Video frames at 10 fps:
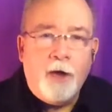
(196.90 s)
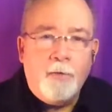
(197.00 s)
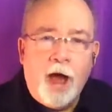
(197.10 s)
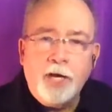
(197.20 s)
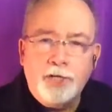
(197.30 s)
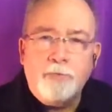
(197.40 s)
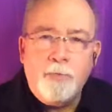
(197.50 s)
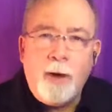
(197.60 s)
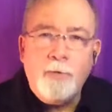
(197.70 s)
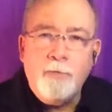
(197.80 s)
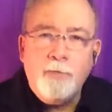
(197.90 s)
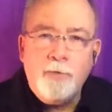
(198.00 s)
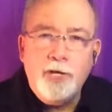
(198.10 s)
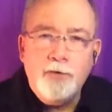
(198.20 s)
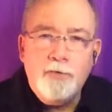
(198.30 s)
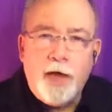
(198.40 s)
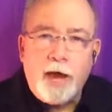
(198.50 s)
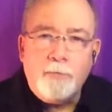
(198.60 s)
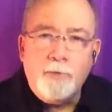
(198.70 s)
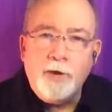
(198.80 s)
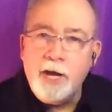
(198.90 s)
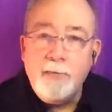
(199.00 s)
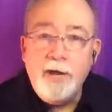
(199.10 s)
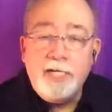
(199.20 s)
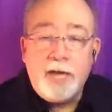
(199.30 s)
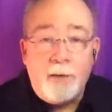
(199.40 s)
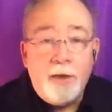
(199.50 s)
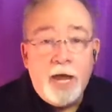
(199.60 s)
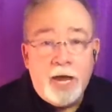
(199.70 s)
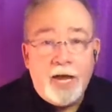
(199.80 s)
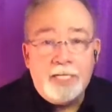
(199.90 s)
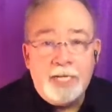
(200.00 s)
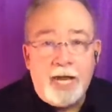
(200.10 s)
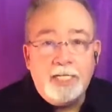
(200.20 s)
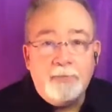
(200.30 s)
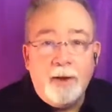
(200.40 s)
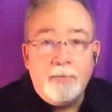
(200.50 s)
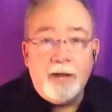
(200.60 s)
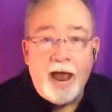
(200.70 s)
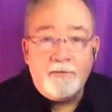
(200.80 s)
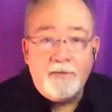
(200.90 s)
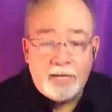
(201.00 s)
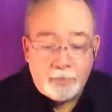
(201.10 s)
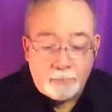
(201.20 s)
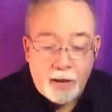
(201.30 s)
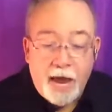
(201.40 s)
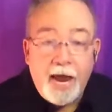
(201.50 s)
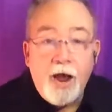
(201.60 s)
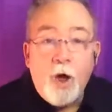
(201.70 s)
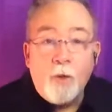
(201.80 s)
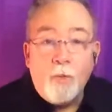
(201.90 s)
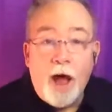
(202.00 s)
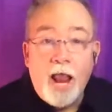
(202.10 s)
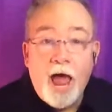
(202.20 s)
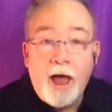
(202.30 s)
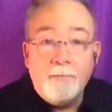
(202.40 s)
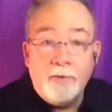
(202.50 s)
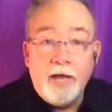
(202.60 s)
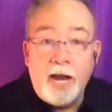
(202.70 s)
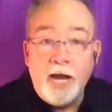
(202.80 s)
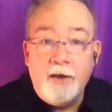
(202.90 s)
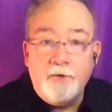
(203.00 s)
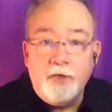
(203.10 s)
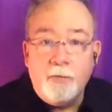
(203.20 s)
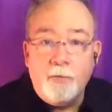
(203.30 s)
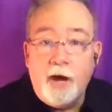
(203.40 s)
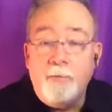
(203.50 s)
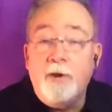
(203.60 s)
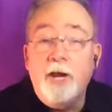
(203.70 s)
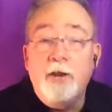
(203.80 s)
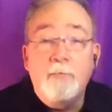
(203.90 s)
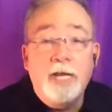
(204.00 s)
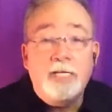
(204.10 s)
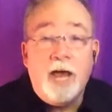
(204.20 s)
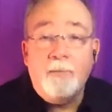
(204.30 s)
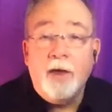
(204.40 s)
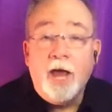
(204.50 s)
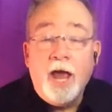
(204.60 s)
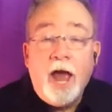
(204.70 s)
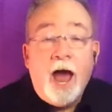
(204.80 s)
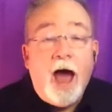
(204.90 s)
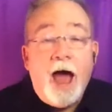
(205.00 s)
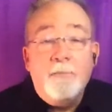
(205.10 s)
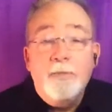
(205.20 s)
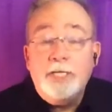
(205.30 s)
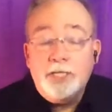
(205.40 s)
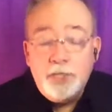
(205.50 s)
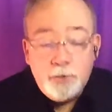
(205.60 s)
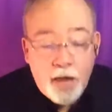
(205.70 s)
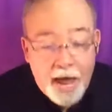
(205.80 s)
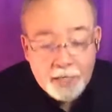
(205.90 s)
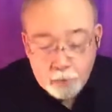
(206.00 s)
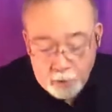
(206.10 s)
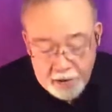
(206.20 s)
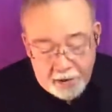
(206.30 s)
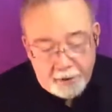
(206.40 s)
I should probably redo that. But in the meantime, it's nice to be able to have that to play while I'm getting everything ready. But in the meantime, I missed you last week.